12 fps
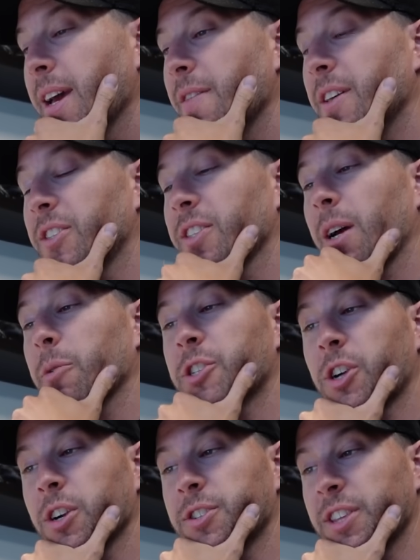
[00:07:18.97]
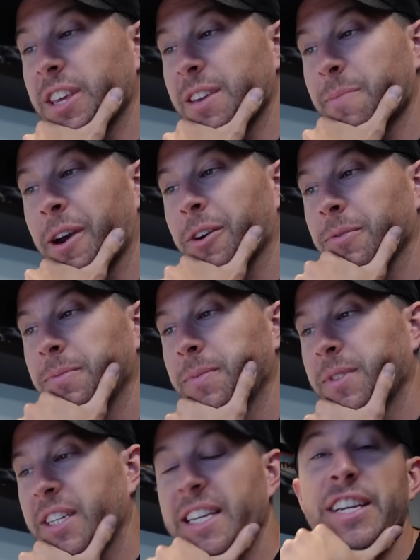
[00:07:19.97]
This is how he starts the email.
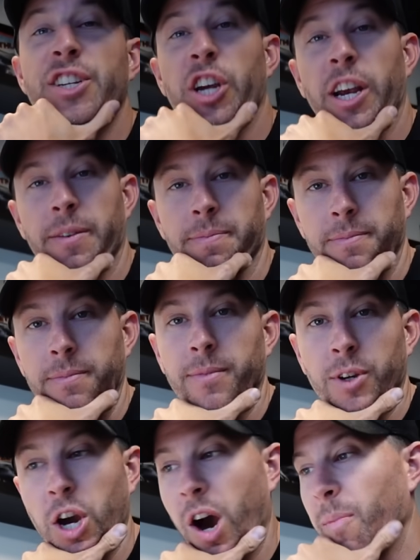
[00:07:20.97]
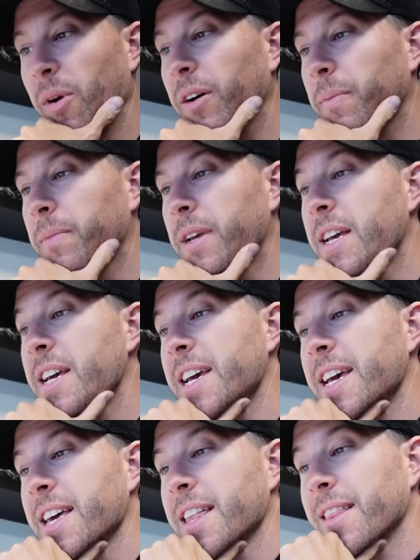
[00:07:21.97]
TJ, comma.
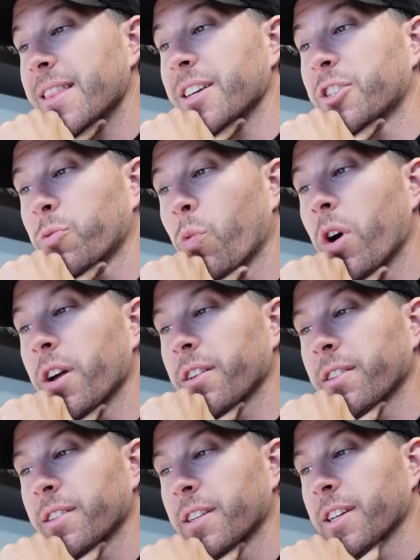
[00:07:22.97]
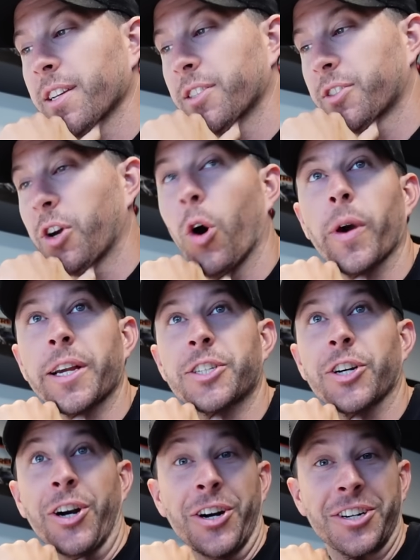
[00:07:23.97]
This one is going
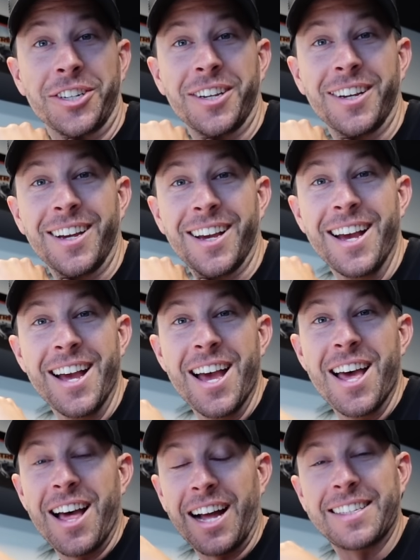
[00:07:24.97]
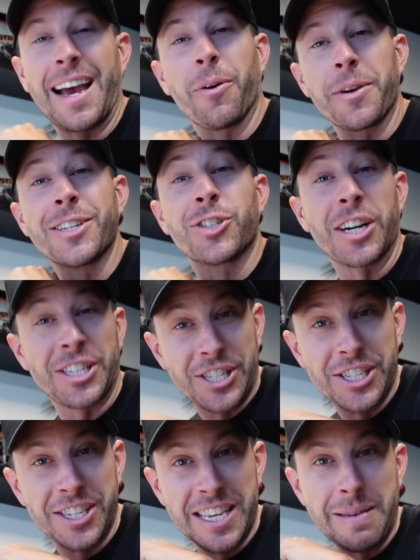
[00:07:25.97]
to hurt. That's how he addressed
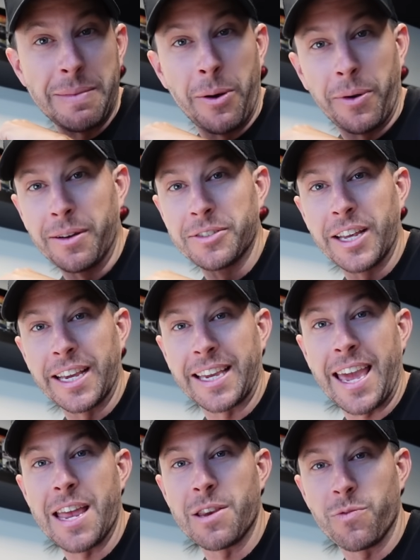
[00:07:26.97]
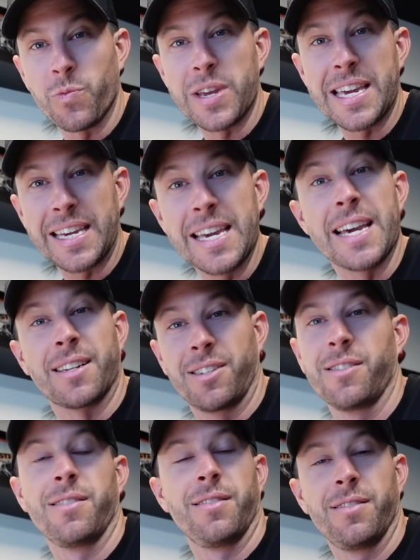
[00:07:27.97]
this email when I was like, can we get
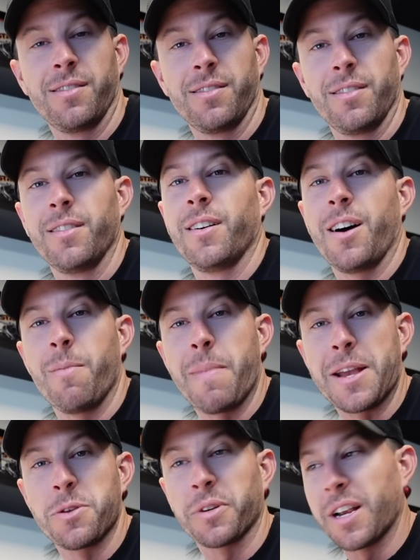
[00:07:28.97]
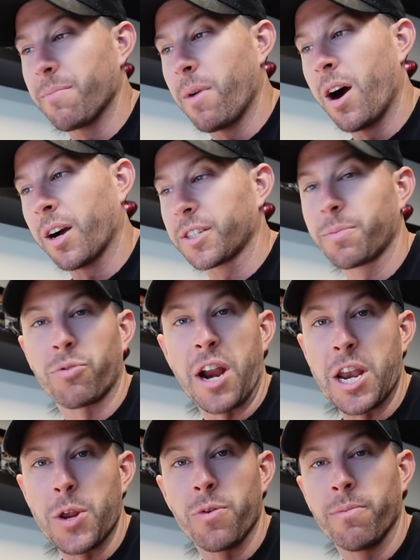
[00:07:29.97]
a manual gearbox,
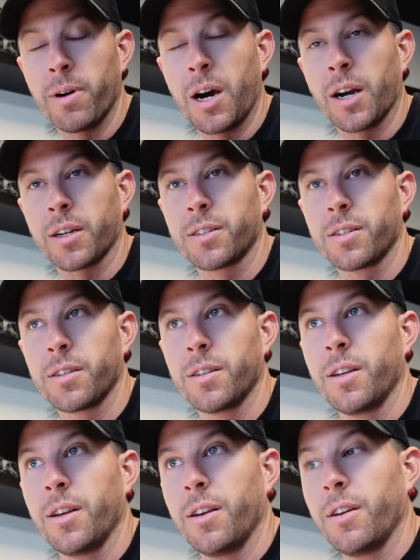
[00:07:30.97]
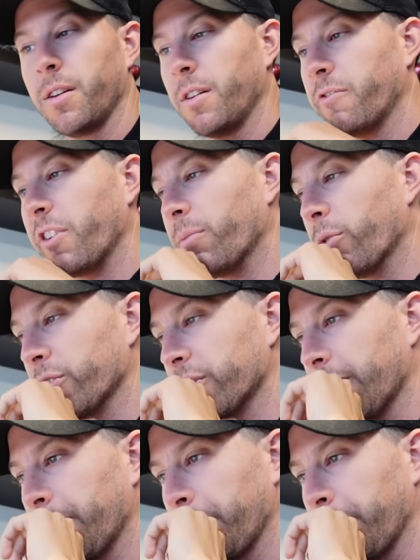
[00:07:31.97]
brand new in box from Porsche?